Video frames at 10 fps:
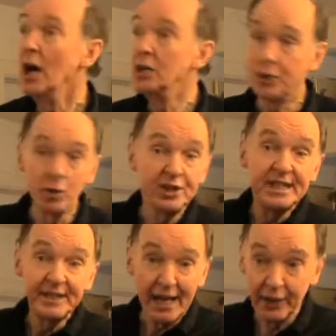So she
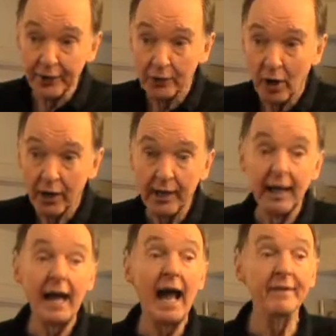sat on the rock
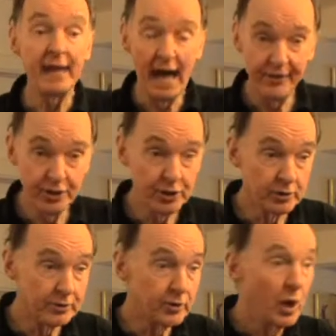and the other
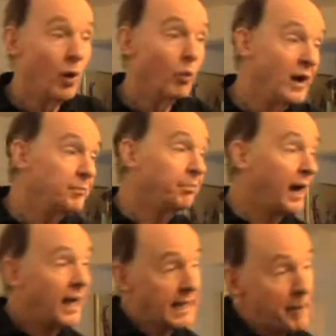children went
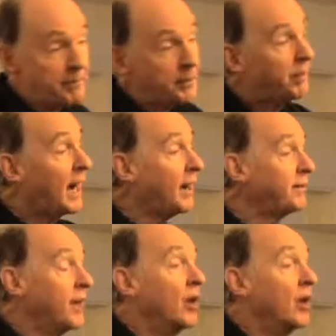back up the path,